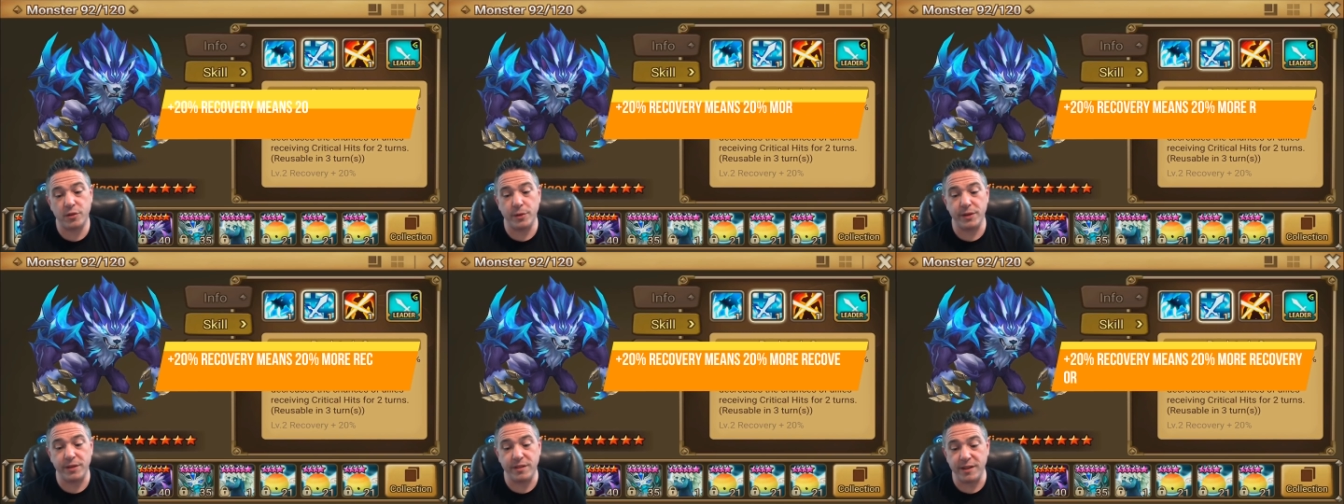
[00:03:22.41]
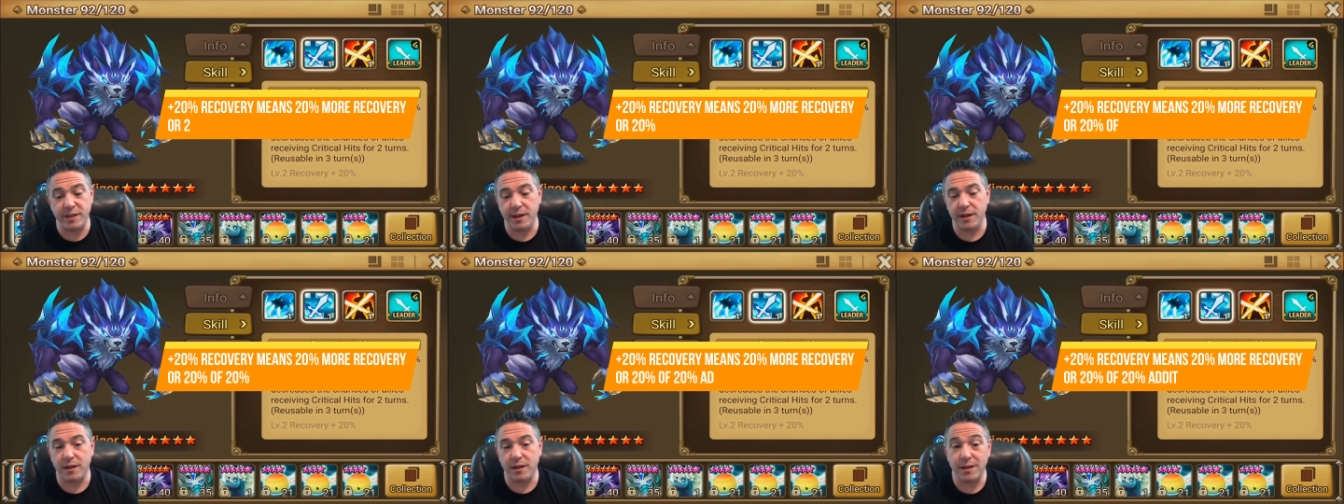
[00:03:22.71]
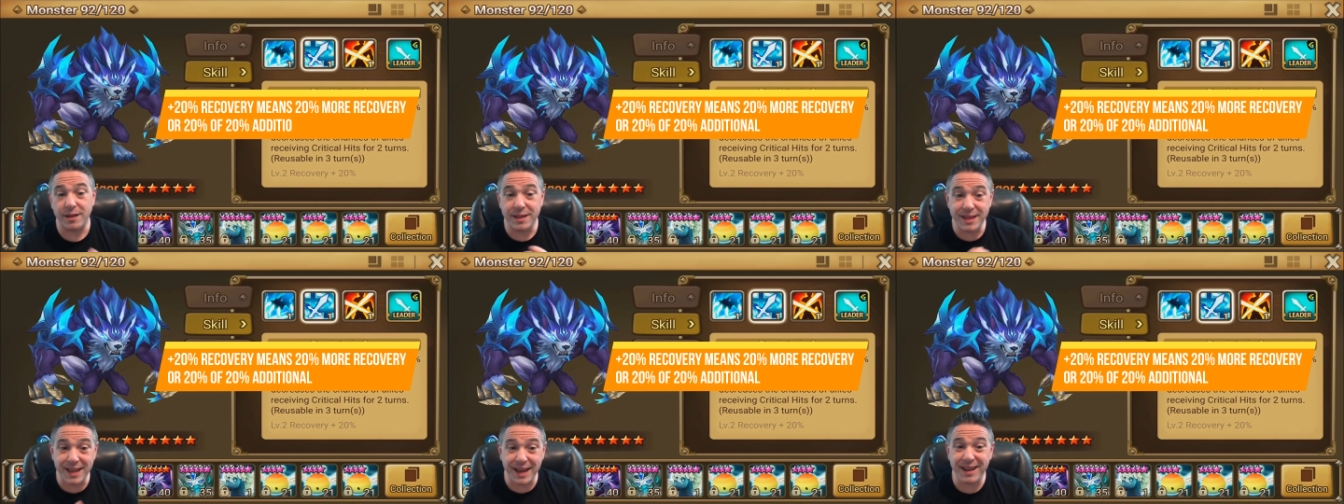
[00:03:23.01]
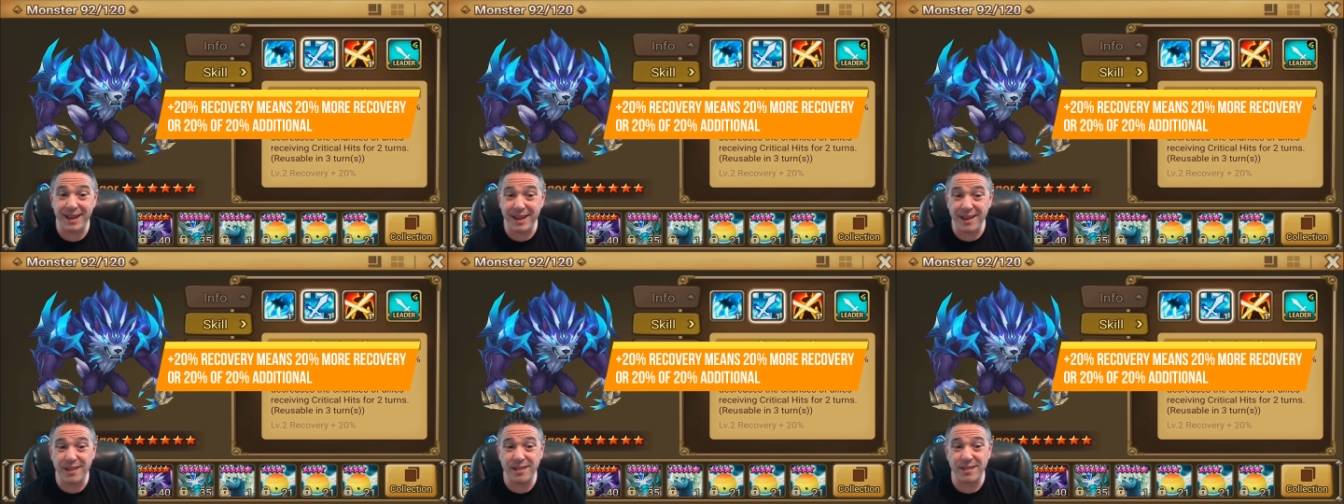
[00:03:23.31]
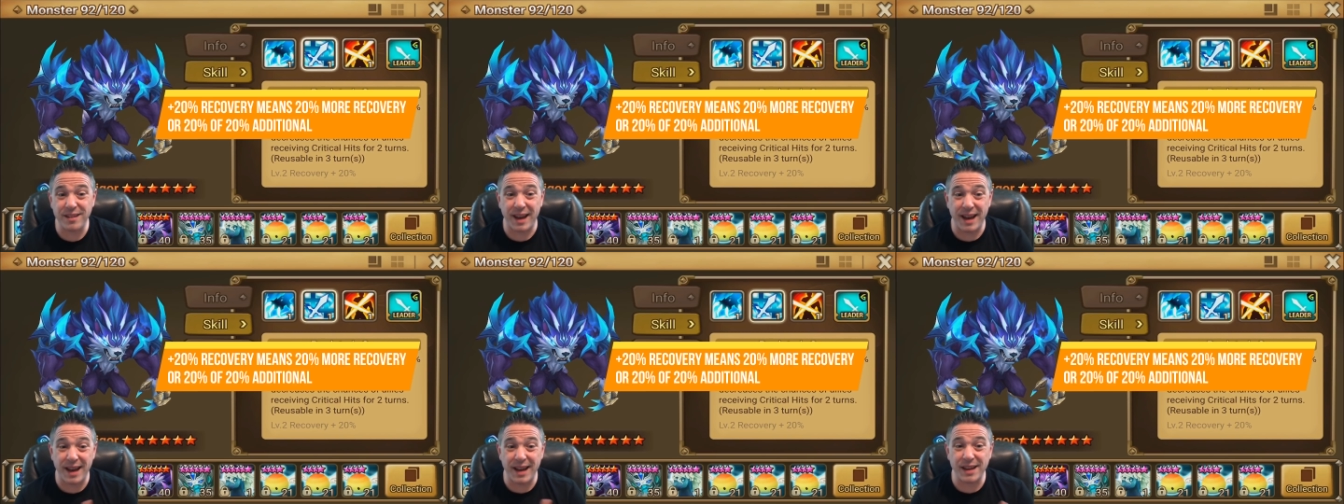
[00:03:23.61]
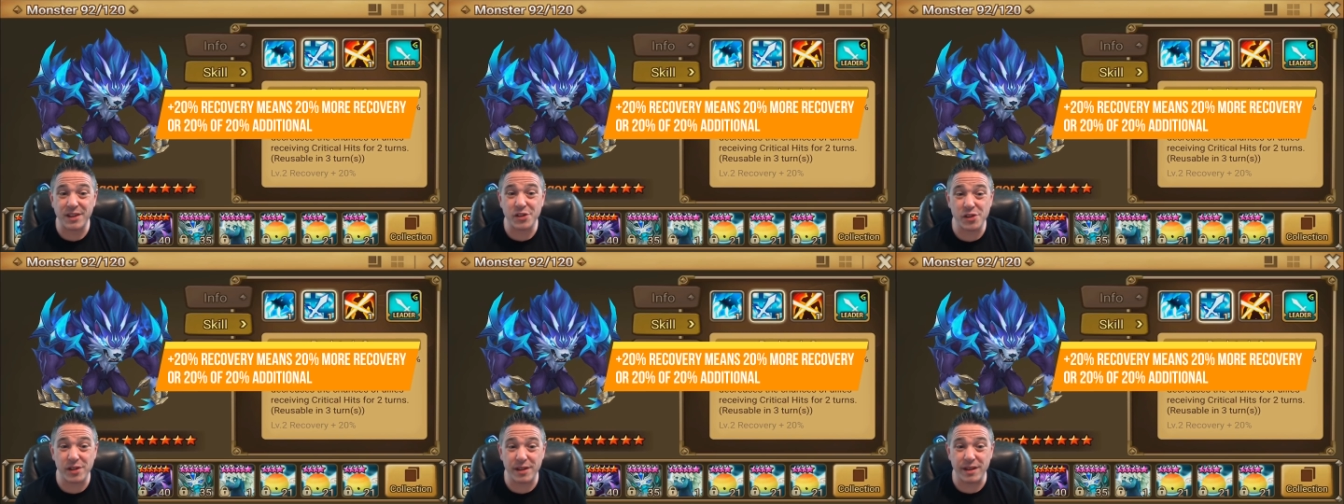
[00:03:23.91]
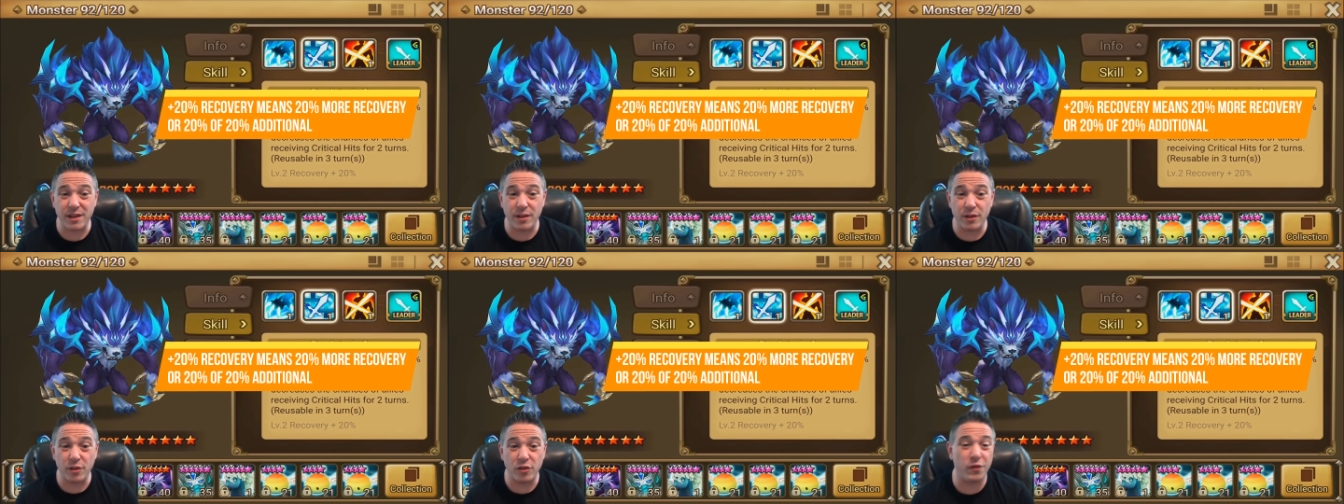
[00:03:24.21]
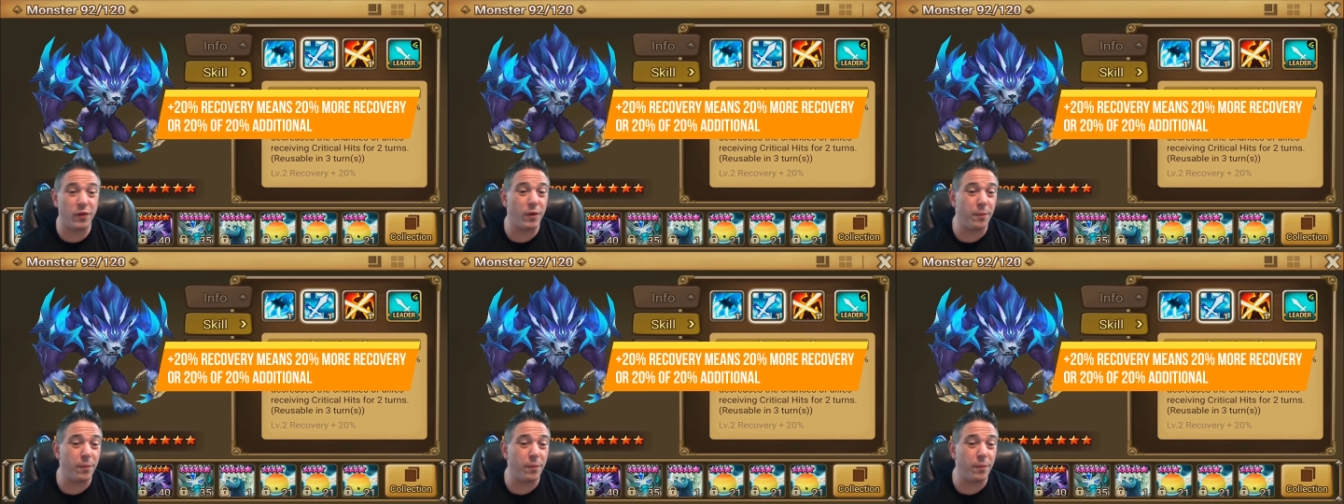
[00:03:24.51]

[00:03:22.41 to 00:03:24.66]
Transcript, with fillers: his heal that is actually useful,